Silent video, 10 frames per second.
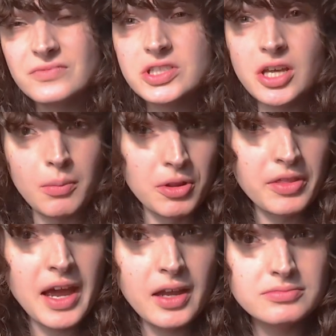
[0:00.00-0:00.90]
double
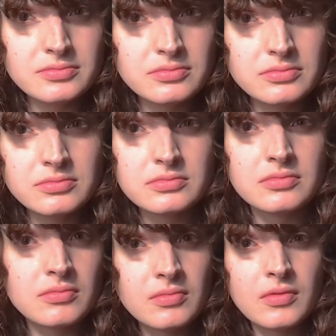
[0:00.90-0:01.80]
that,
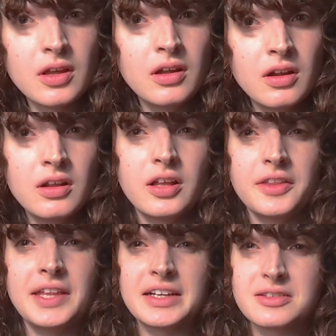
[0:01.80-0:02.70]

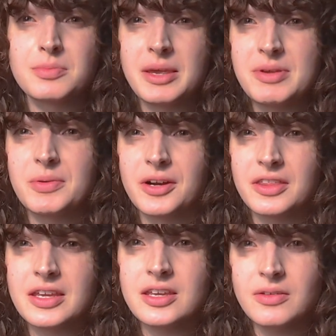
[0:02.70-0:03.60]
and that's maybe where
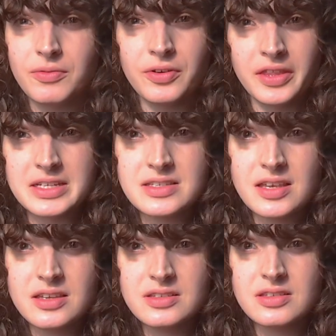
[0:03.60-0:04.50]
the heat for this
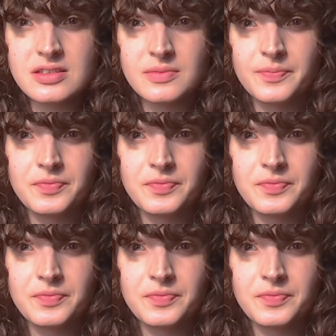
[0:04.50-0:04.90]
is.